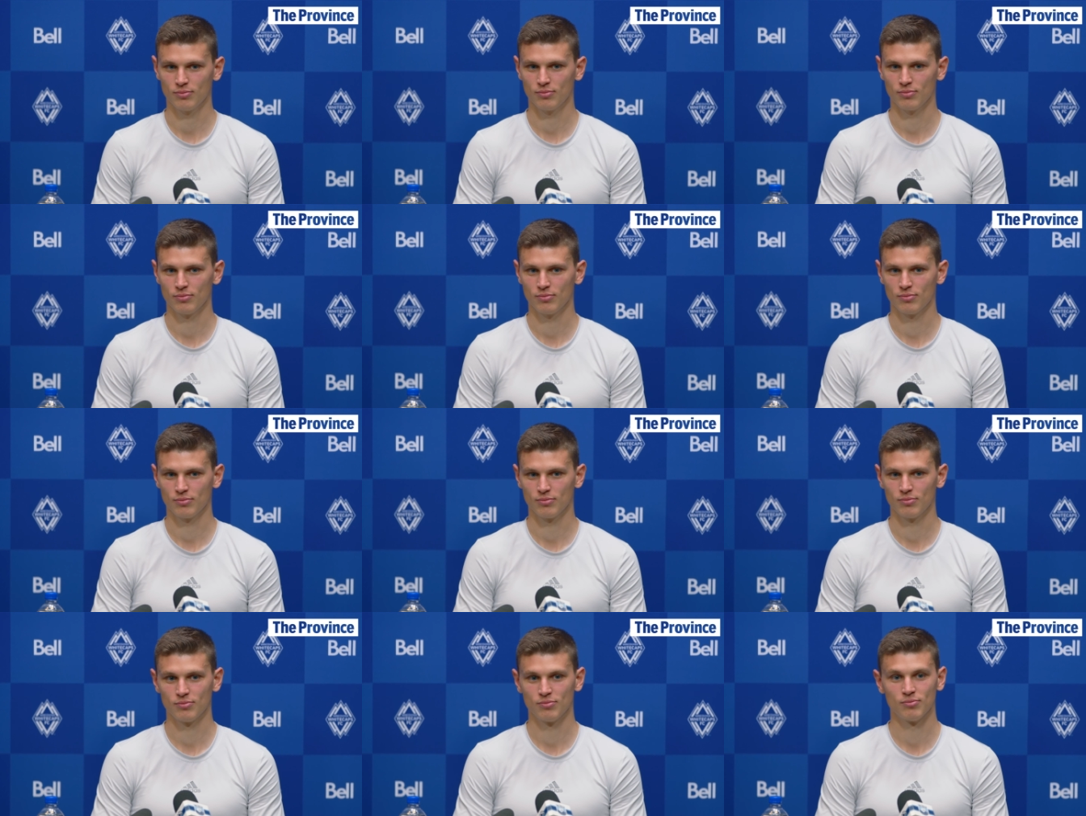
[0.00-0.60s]
Good,
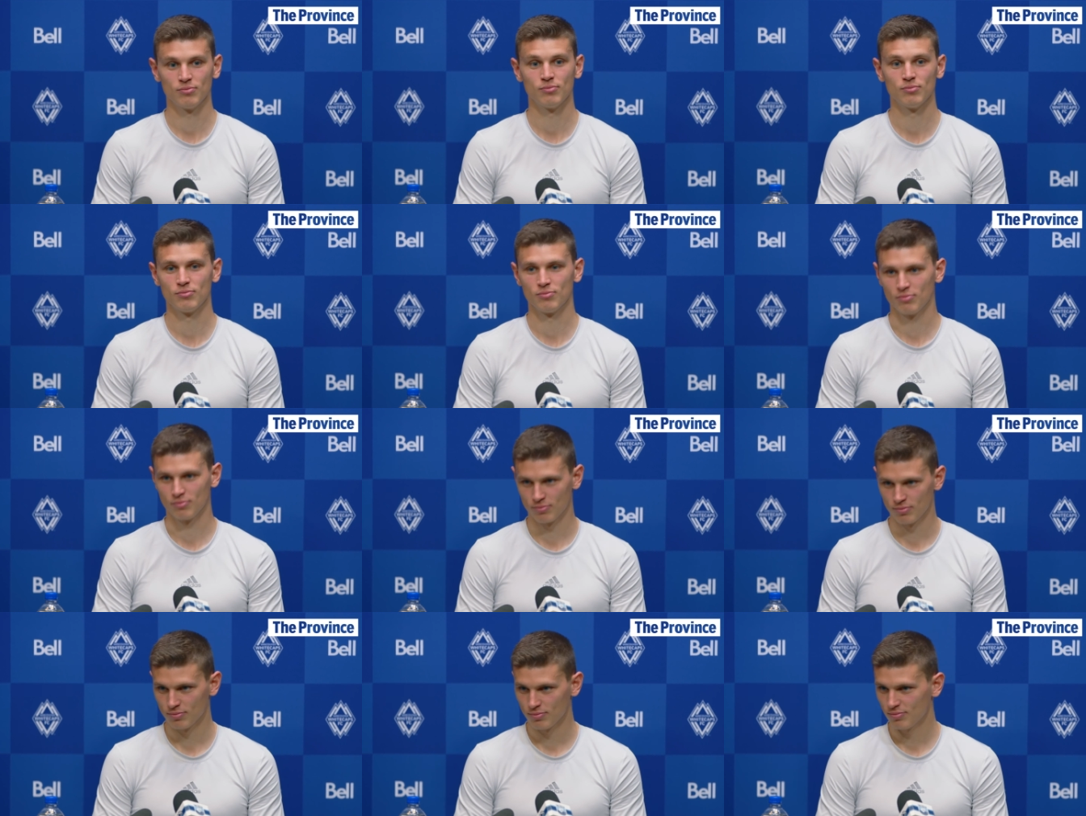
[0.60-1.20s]

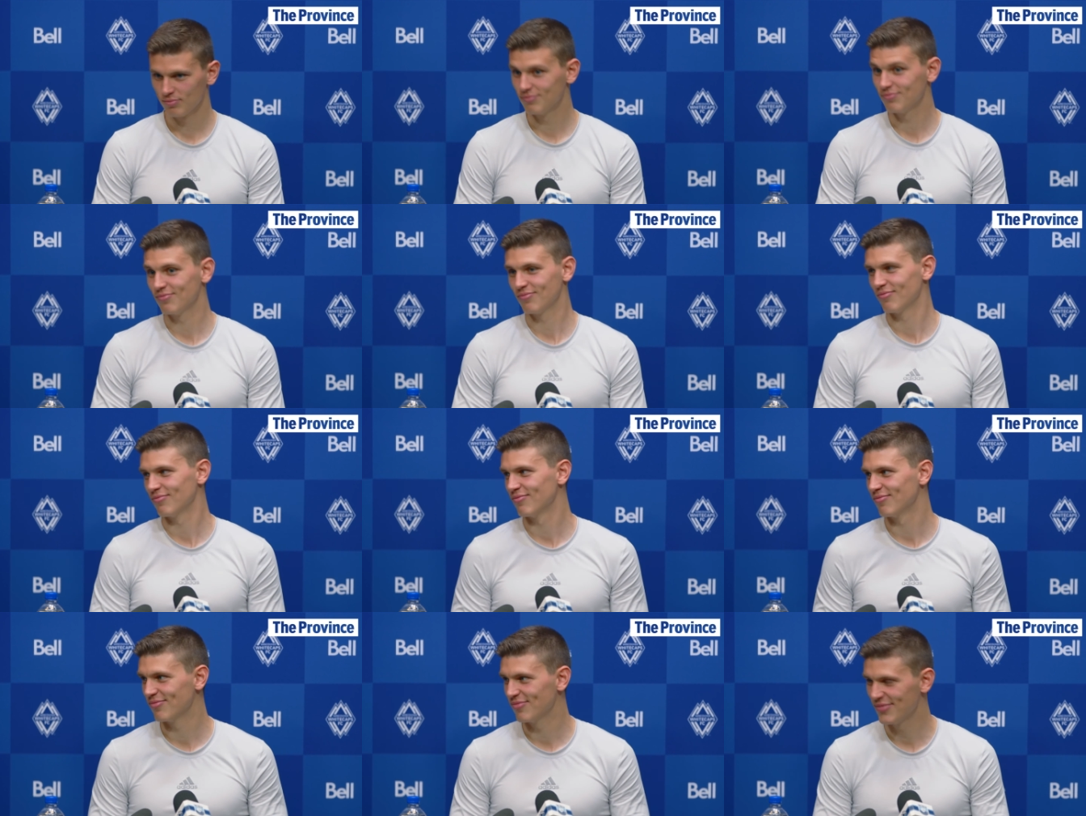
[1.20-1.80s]
awesome. Okay,
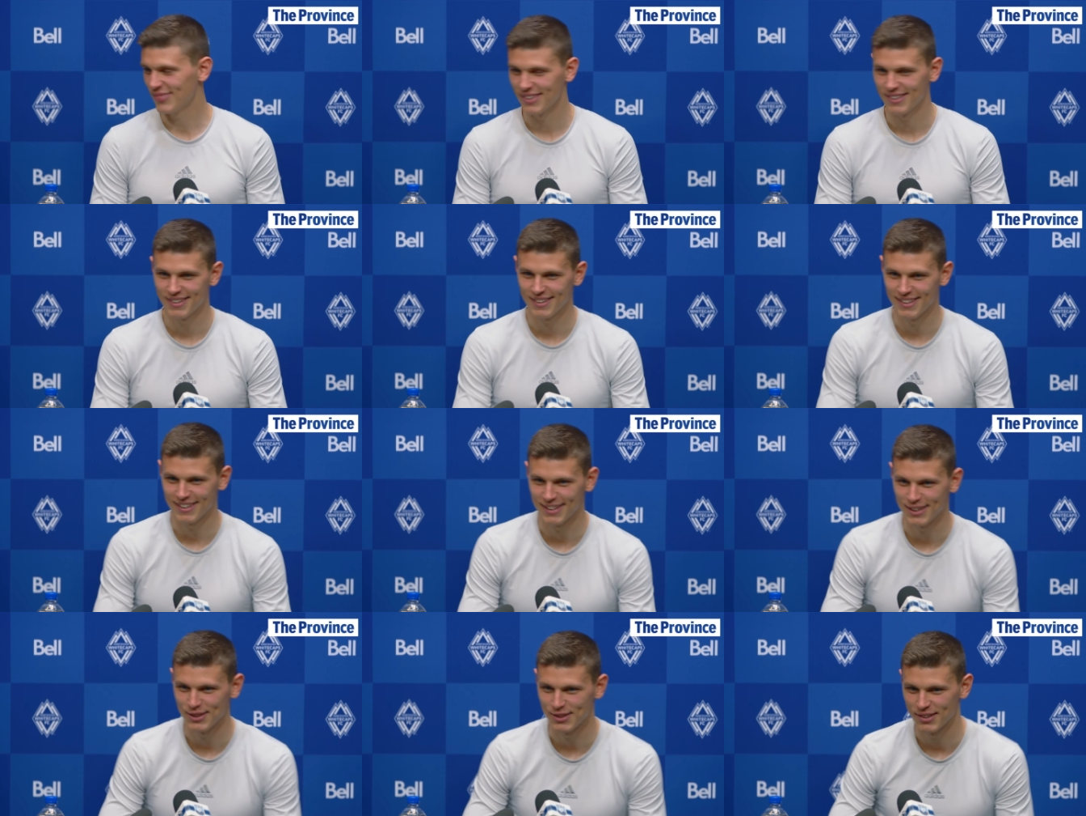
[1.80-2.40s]
thank you very much.
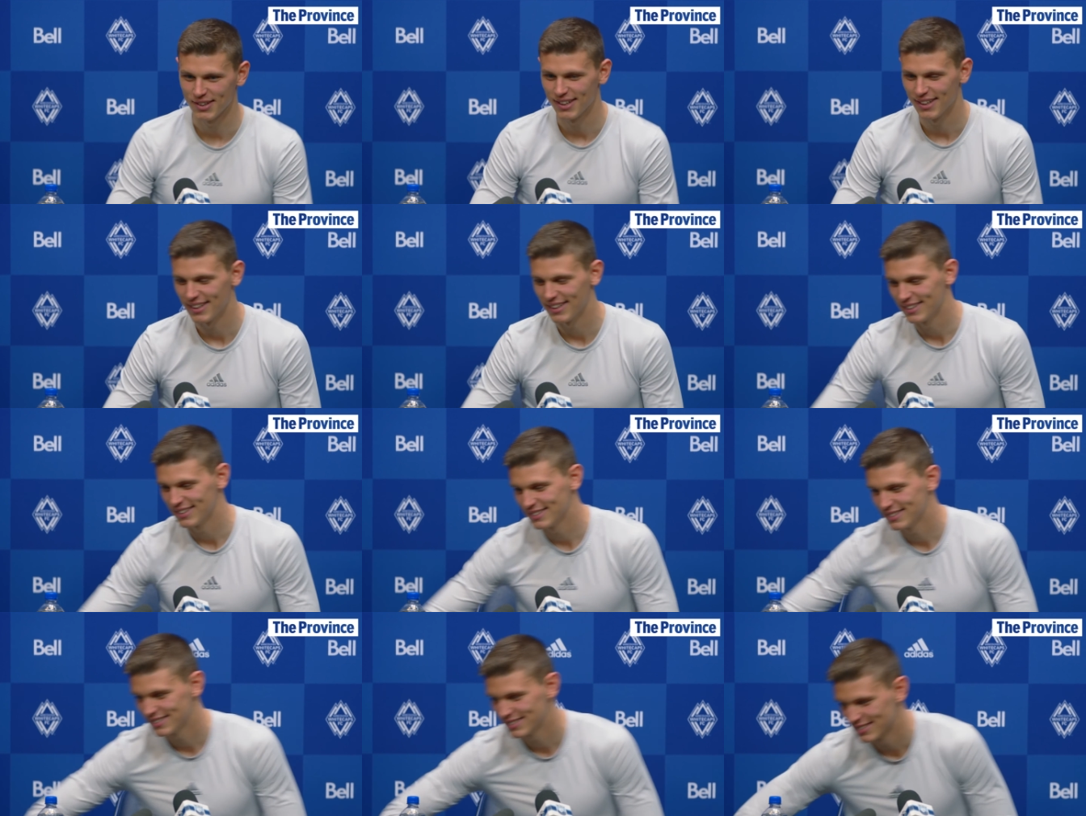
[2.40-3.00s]
Thank you
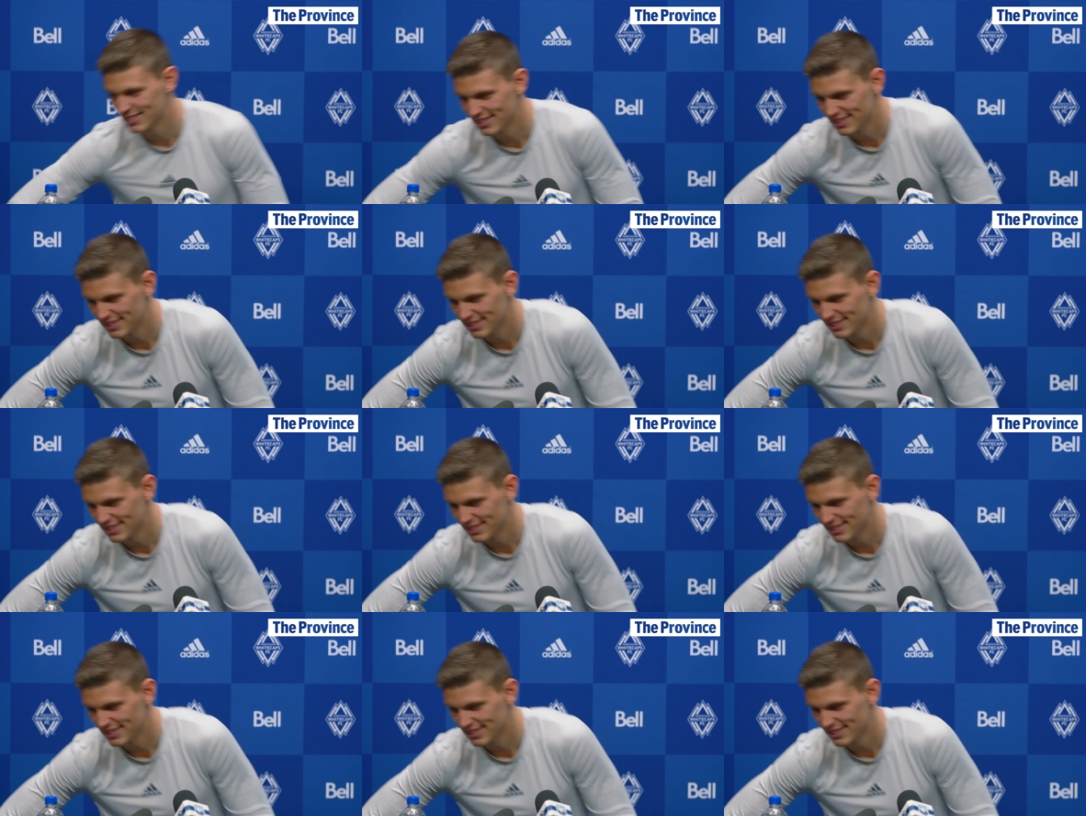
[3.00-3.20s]
guys.